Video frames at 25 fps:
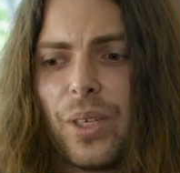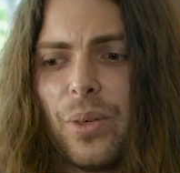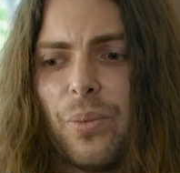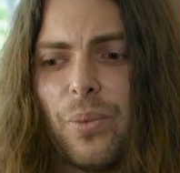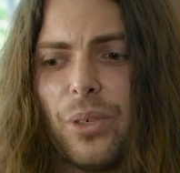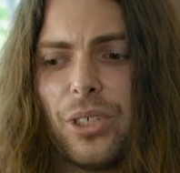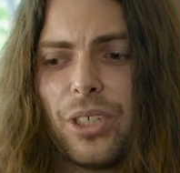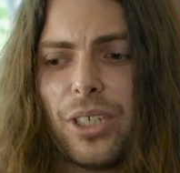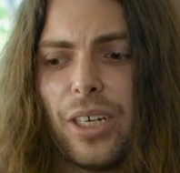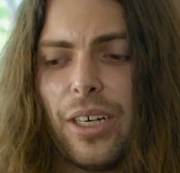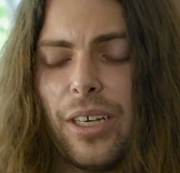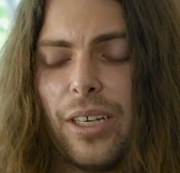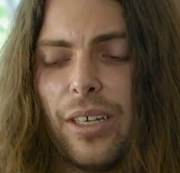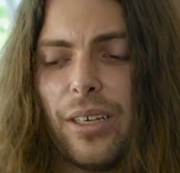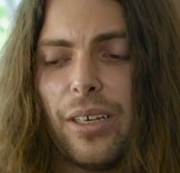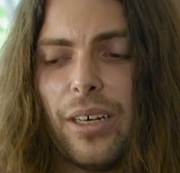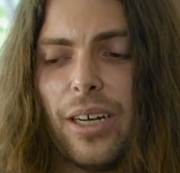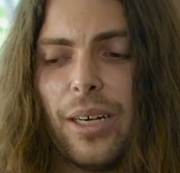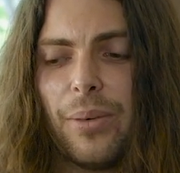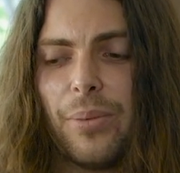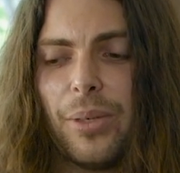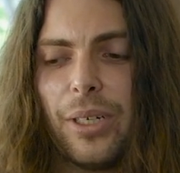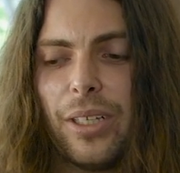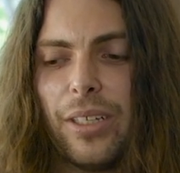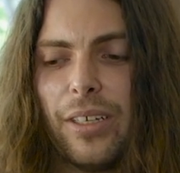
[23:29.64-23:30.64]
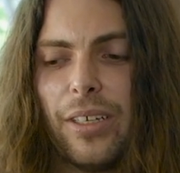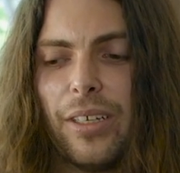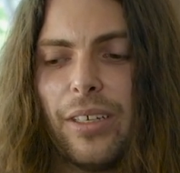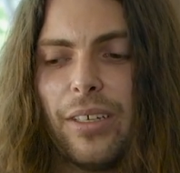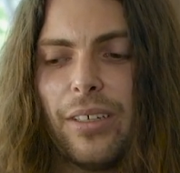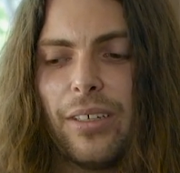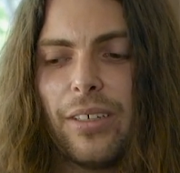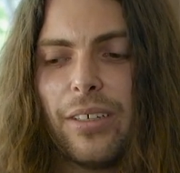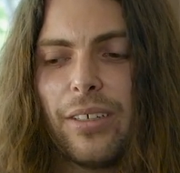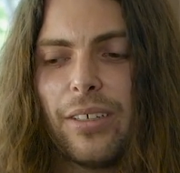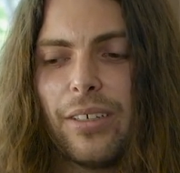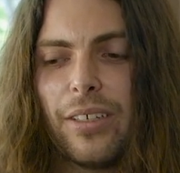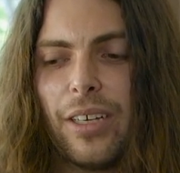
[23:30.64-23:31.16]
which I
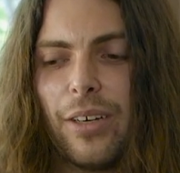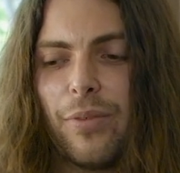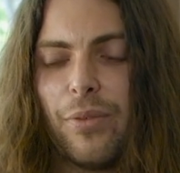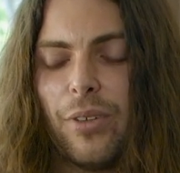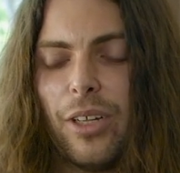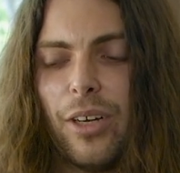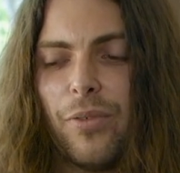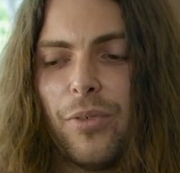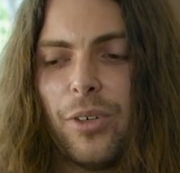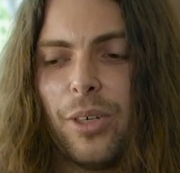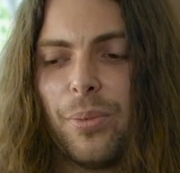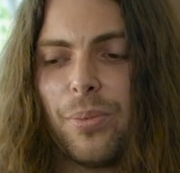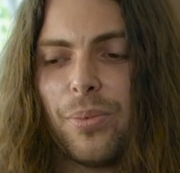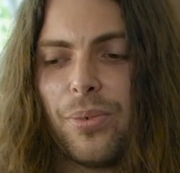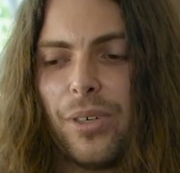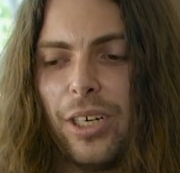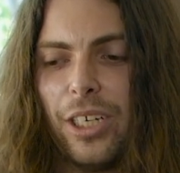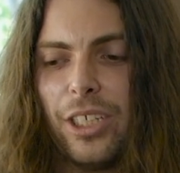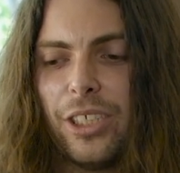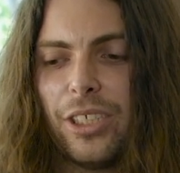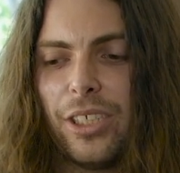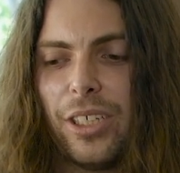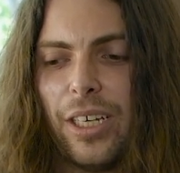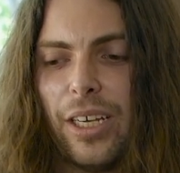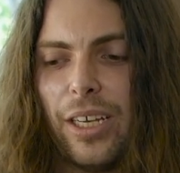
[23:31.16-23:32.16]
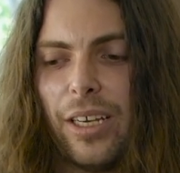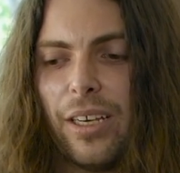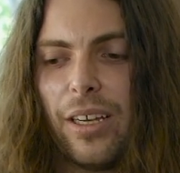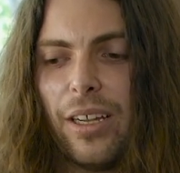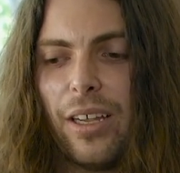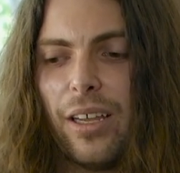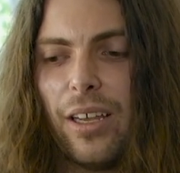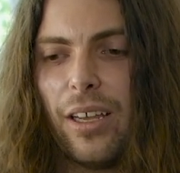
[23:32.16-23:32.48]
really kind of love and appreciate.